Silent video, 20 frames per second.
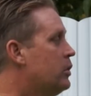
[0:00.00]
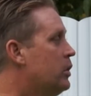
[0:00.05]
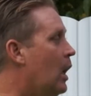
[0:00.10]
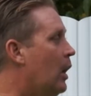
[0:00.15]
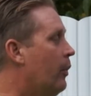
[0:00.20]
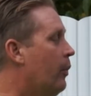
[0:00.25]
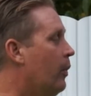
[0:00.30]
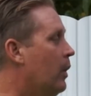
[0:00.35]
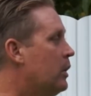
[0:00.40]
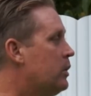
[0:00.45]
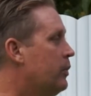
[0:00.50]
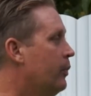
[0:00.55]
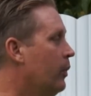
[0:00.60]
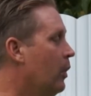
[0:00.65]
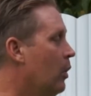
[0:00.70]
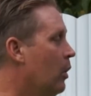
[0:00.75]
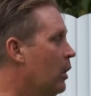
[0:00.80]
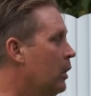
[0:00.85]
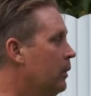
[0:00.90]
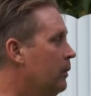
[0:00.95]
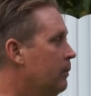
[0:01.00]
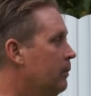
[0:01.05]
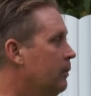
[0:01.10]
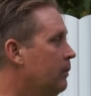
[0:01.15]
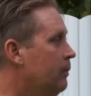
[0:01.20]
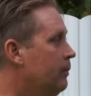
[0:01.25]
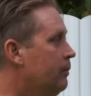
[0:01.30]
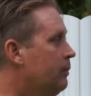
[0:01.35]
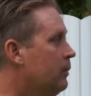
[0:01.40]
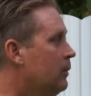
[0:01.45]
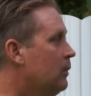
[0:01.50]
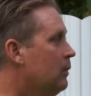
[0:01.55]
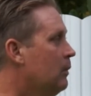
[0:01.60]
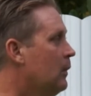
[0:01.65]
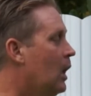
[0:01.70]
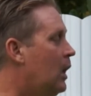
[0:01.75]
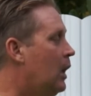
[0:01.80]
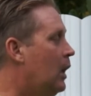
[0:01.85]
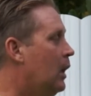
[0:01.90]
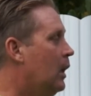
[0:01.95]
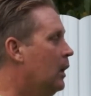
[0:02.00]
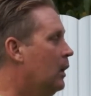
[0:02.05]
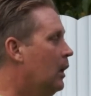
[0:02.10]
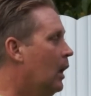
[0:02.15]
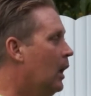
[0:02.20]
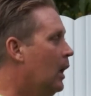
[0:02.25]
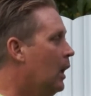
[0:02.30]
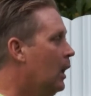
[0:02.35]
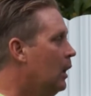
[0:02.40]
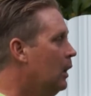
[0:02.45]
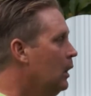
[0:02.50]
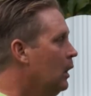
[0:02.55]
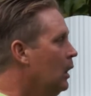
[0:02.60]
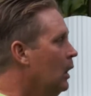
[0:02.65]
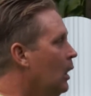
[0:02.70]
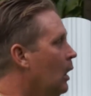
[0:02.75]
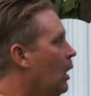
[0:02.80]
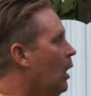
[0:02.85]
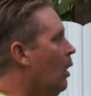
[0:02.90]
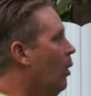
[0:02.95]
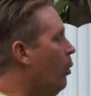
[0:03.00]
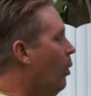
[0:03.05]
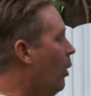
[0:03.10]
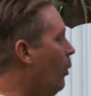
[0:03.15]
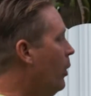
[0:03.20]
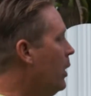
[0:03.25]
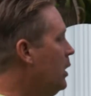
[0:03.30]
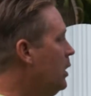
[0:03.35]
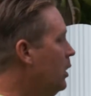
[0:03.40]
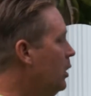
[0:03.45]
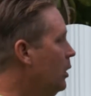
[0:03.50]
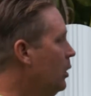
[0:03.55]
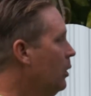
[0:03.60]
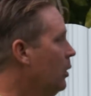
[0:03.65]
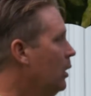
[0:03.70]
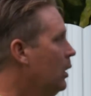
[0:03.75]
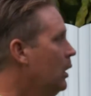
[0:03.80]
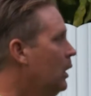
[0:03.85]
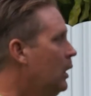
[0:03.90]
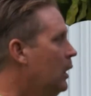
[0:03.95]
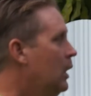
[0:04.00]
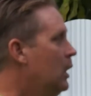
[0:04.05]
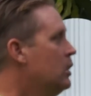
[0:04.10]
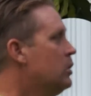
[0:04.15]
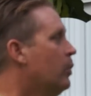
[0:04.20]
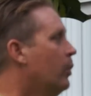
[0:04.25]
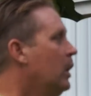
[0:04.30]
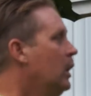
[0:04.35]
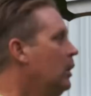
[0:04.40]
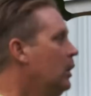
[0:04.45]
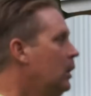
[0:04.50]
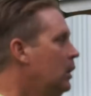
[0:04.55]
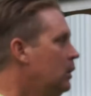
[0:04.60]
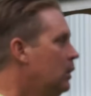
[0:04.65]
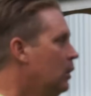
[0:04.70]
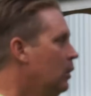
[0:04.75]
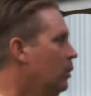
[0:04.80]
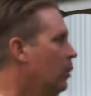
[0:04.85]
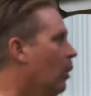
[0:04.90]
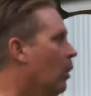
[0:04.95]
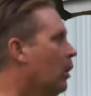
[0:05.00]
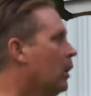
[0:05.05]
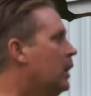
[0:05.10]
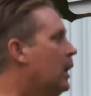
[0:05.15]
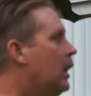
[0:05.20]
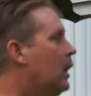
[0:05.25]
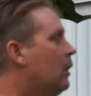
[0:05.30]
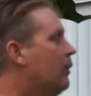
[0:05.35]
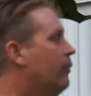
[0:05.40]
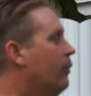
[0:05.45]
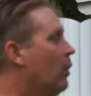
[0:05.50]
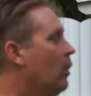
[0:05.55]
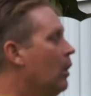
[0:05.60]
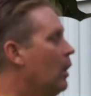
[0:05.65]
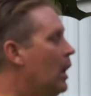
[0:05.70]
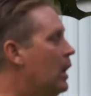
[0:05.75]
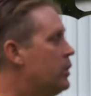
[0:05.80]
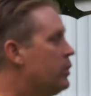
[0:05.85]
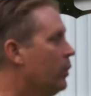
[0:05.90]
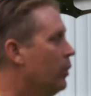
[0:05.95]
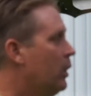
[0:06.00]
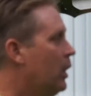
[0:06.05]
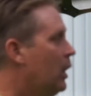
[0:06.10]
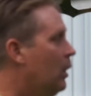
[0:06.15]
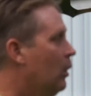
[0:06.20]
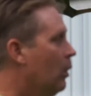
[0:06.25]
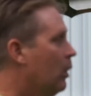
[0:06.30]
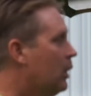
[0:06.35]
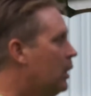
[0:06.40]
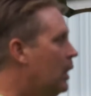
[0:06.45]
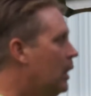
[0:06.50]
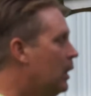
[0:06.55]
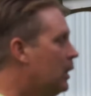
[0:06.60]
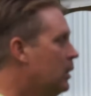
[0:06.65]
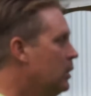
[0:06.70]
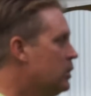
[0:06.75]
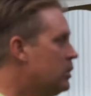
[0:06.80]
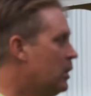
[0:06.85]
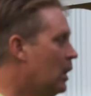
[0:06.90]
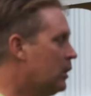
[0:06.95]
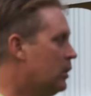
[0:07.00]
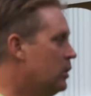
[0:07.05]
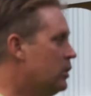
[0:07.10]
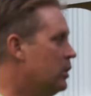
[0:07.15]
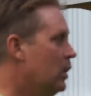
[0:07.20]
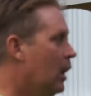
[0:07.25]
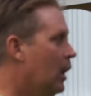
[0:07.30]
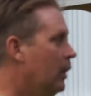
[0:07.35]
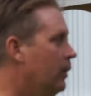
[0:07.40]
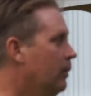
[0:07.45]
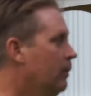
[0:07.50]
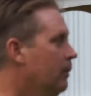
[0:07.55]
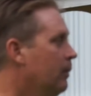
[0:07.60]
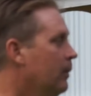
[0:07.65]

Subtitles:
Southwest Florida. And what we do is we do organic fertilizer and organic insecticide.